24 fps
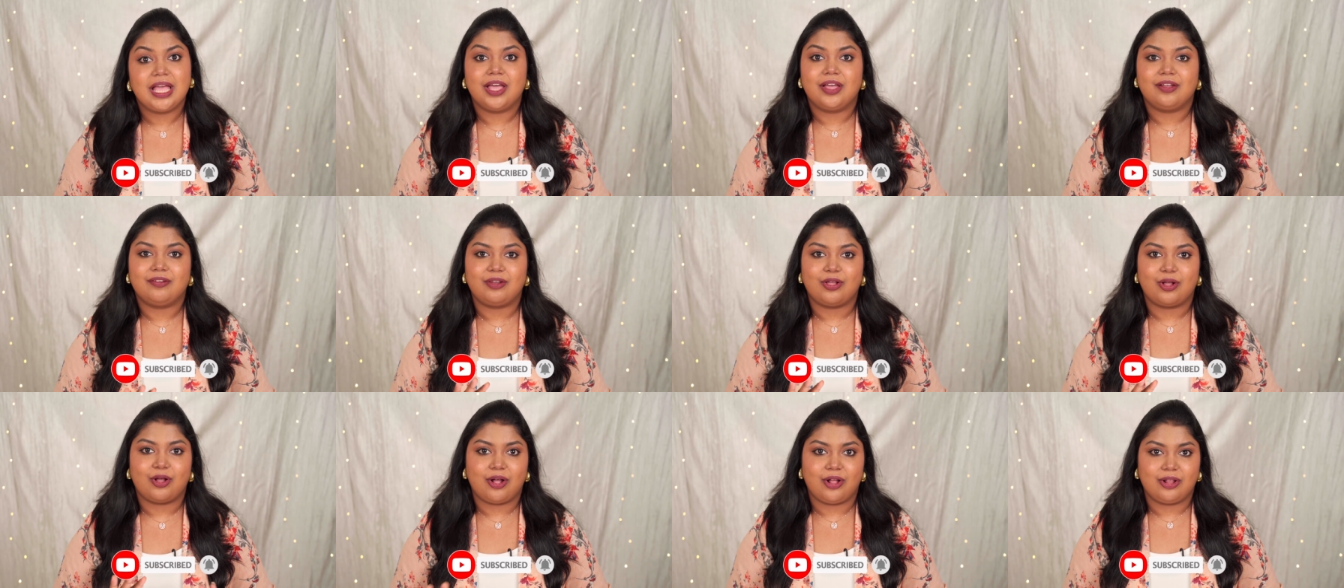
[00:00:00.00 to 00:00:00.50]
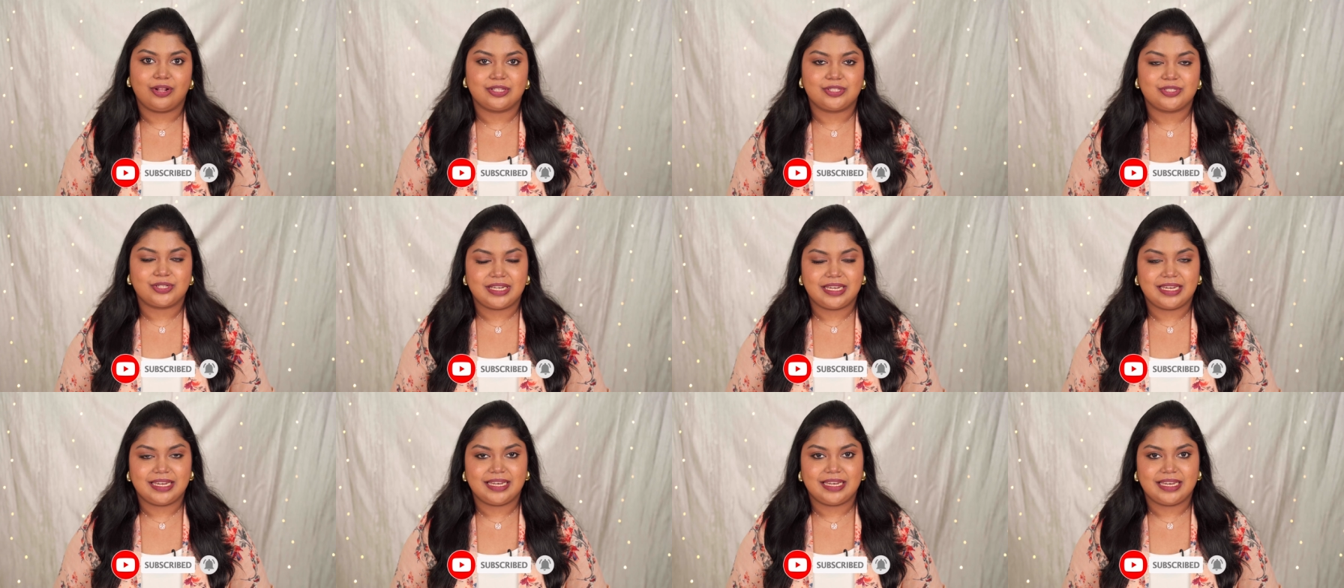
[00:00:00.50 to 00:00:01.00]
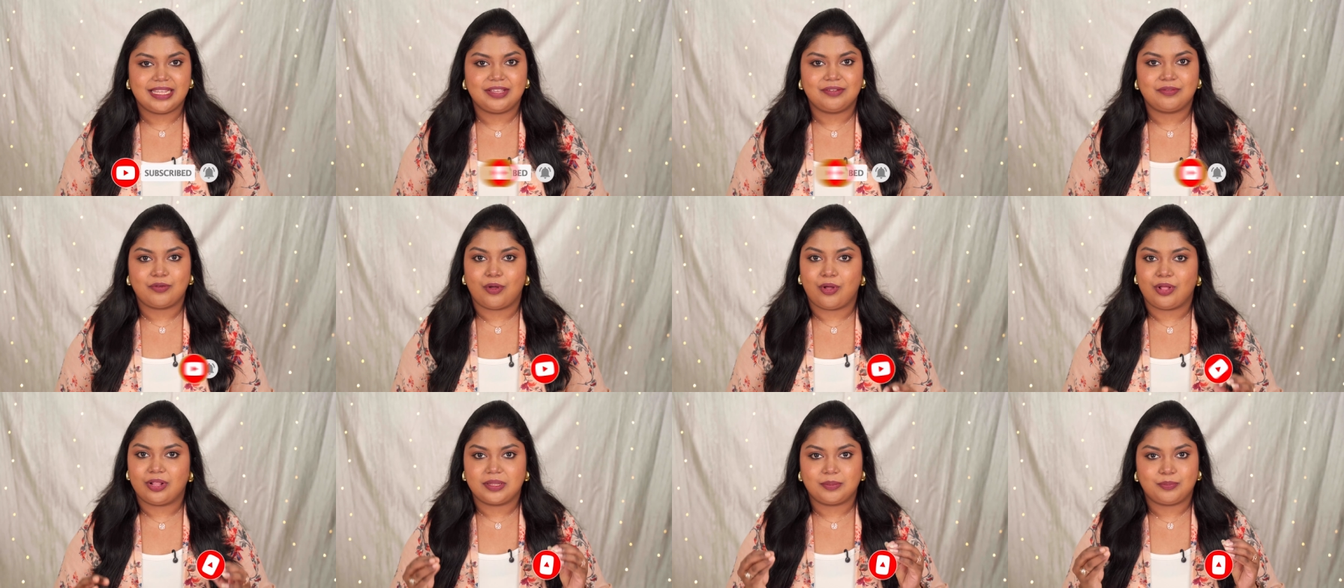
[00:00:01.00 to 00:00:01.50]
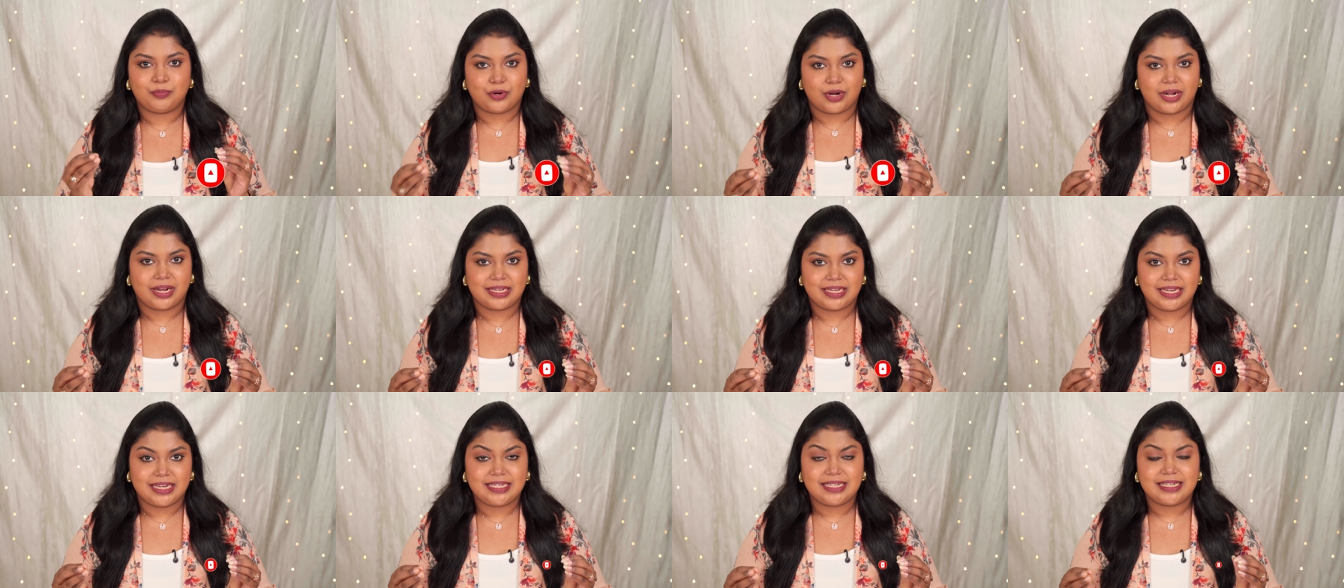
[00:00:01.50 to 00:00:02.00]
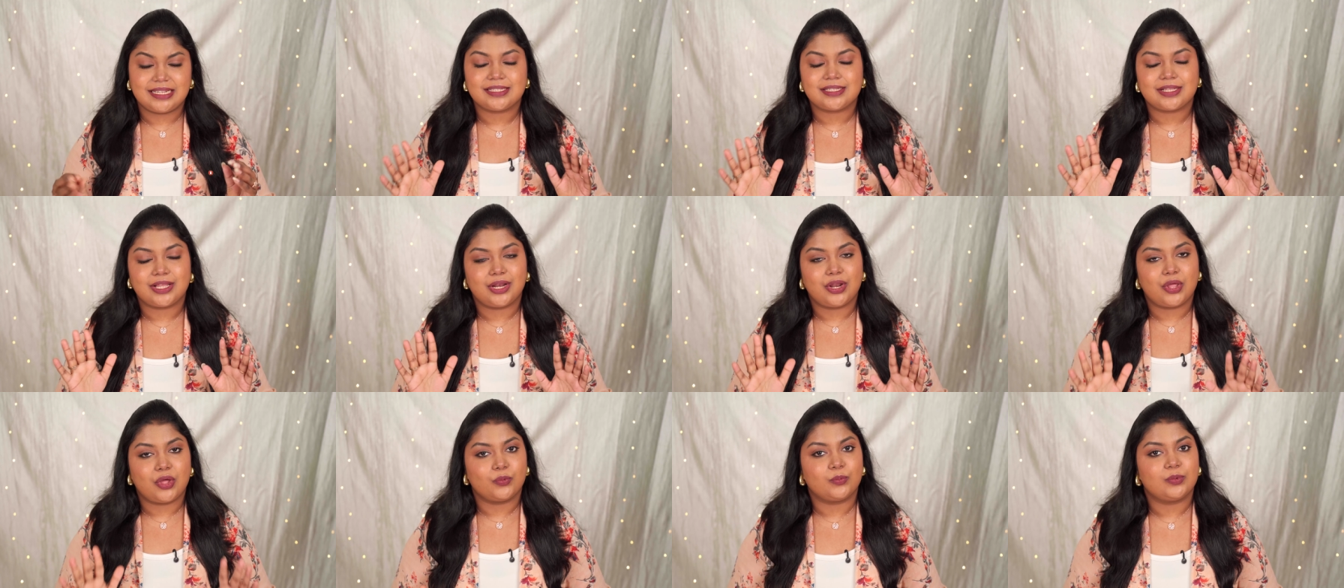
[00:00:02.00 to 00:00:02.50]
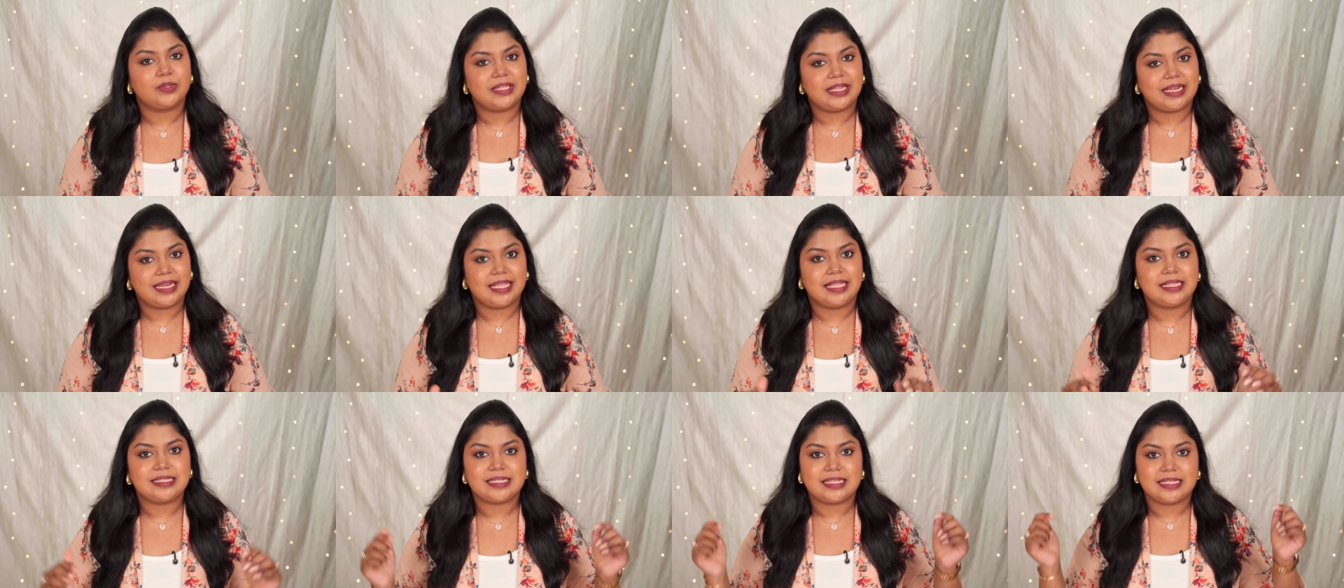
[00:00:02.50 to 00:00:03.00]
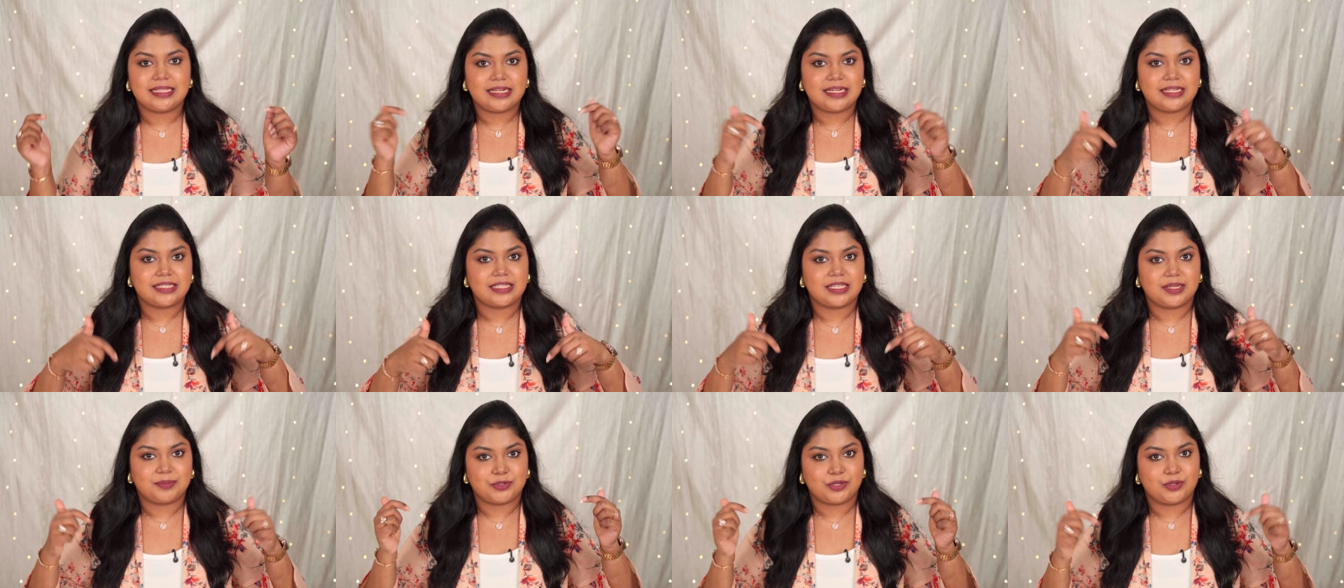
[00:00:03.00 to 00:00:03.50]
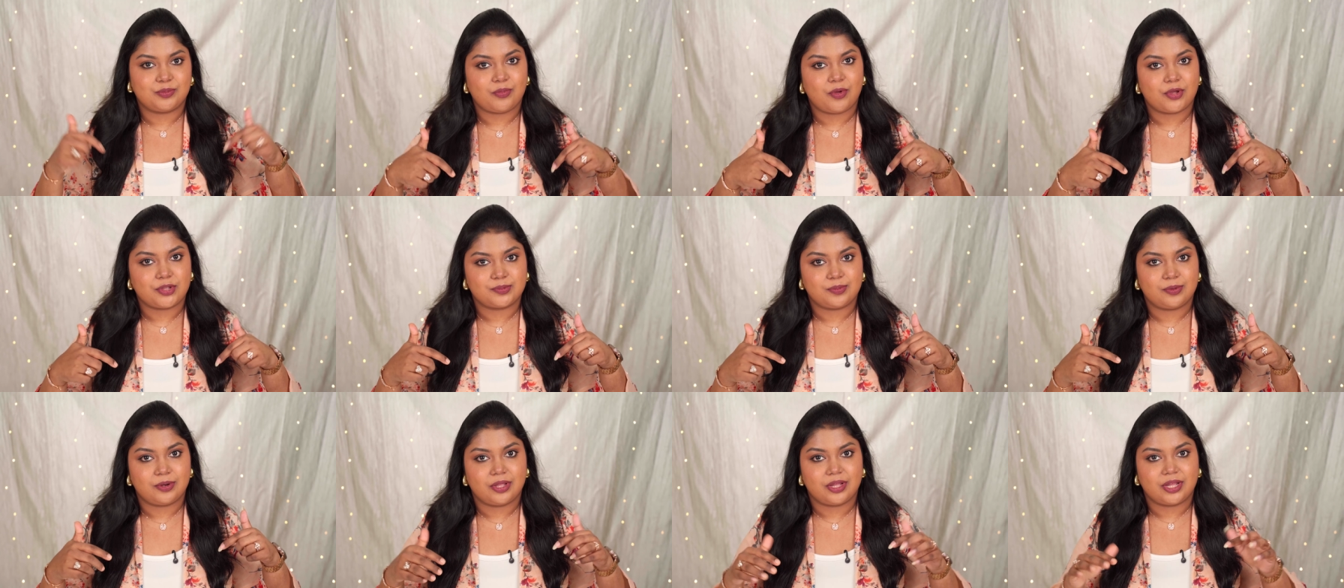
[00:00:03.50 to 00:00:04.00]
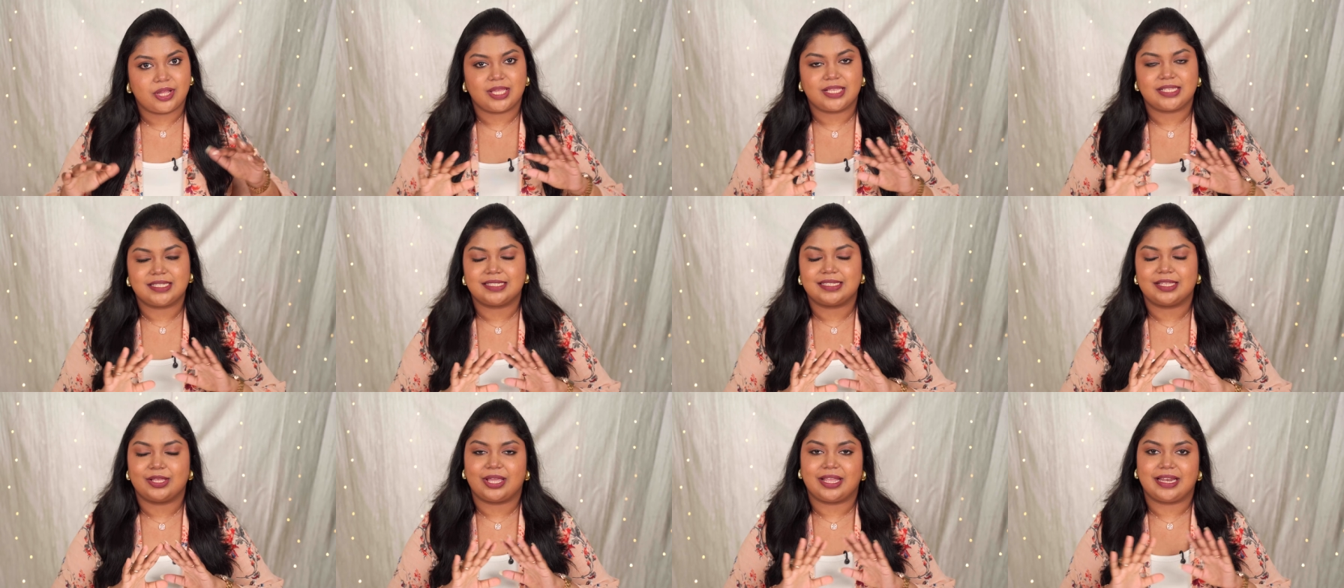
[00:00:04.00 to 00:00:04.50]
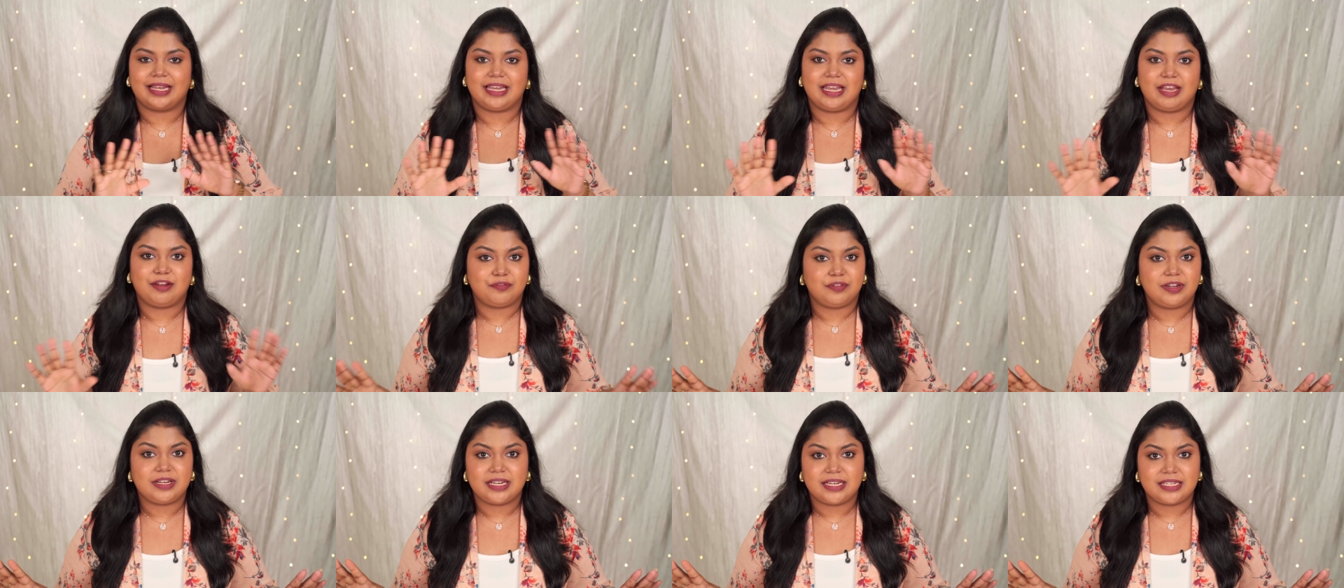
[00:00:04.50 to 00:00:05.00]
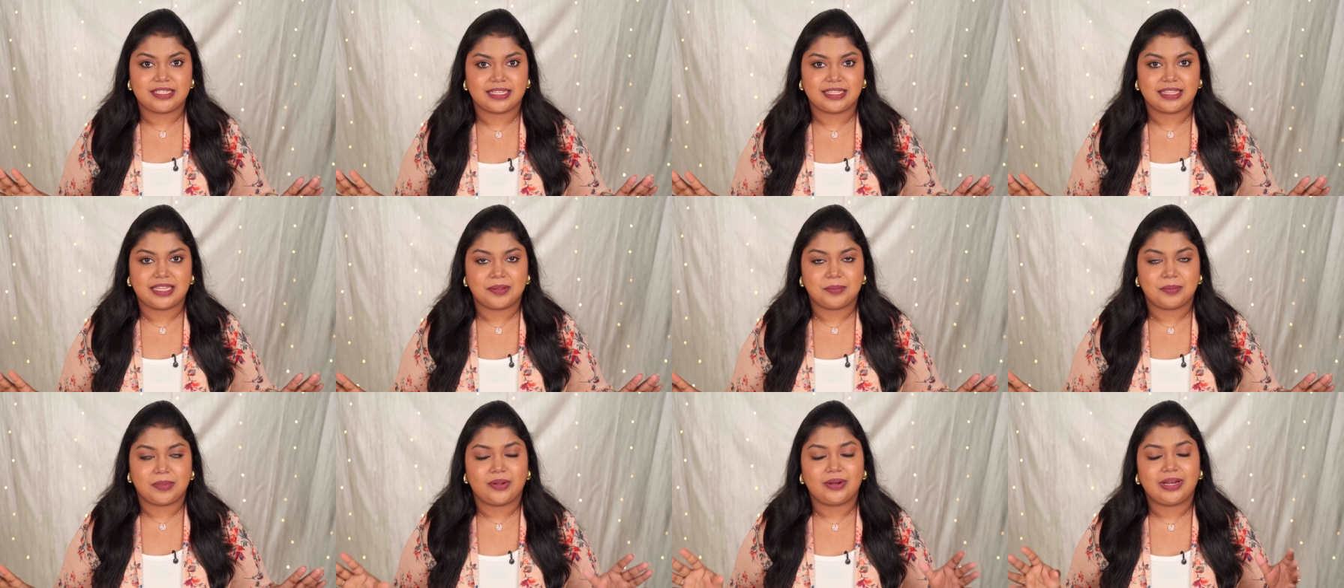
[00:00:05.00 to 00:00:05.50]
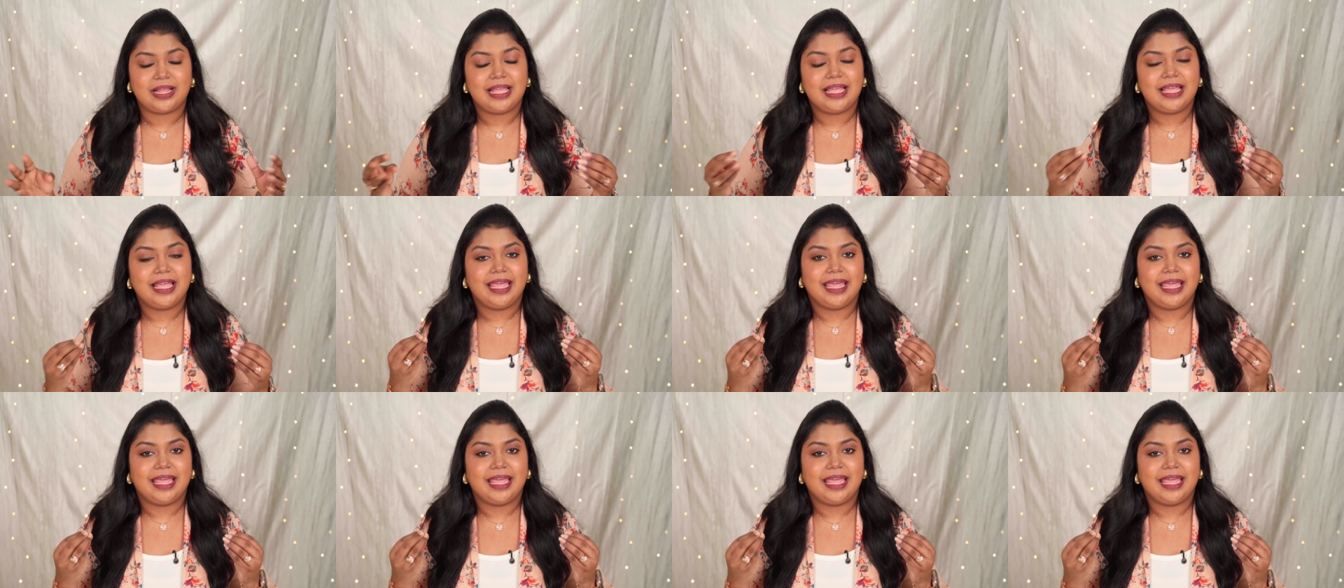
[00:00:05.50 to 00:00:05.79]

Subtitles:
I will also leave all the product details along with the links in the description box below, guys, so you can definitely check them out.